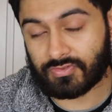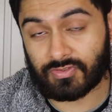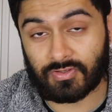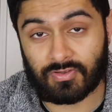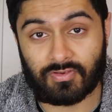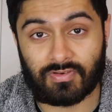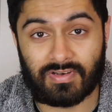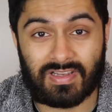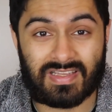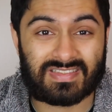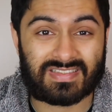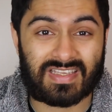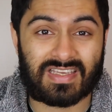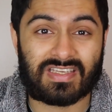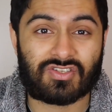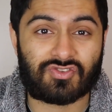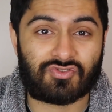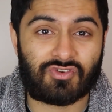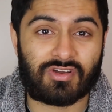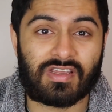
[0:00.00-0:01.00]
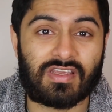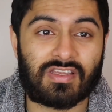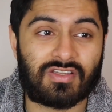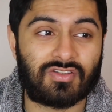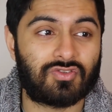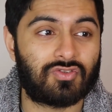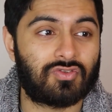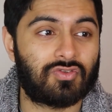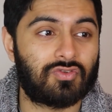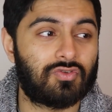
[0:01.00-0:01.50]
So let's get straight
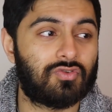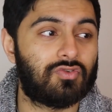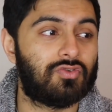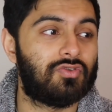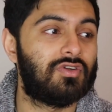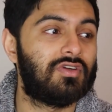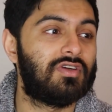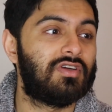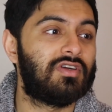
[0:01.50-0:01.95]
into